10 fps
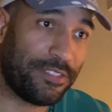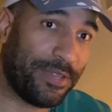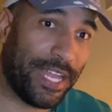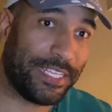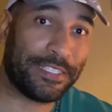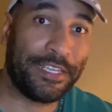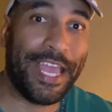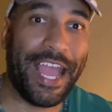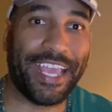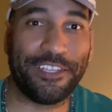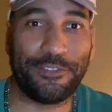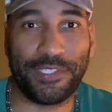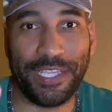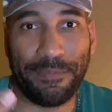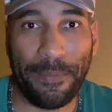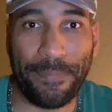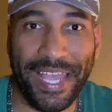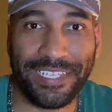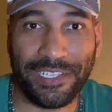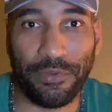You guys, I guess you see my
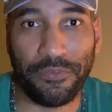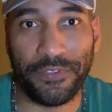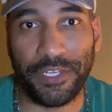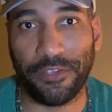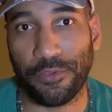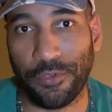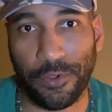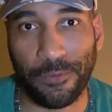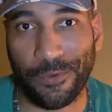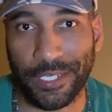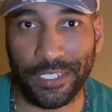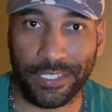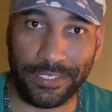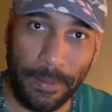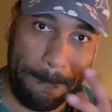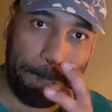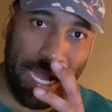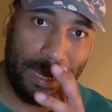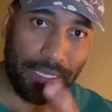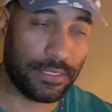basketball video. You don't want none.
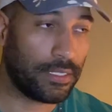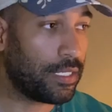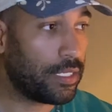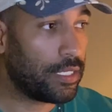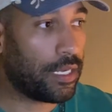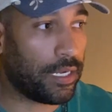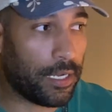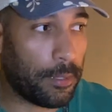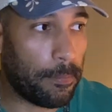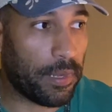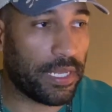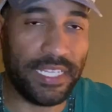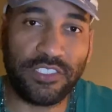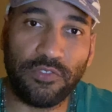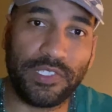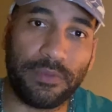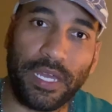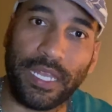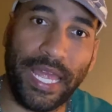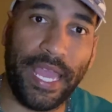Bang. Um, but let's do some
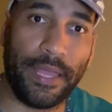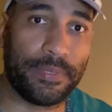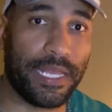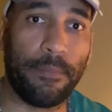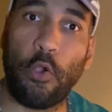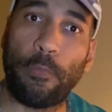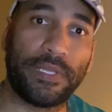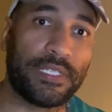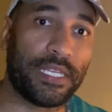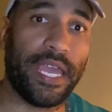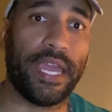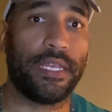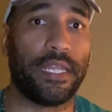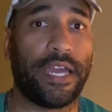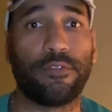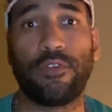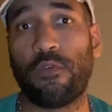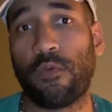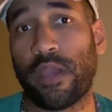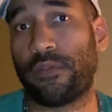collabs. I'm open to that. I don't
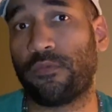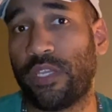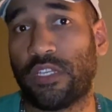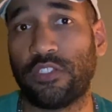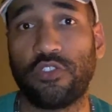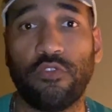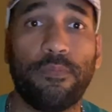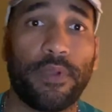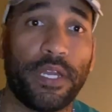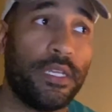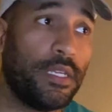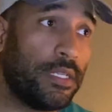know what we could do, but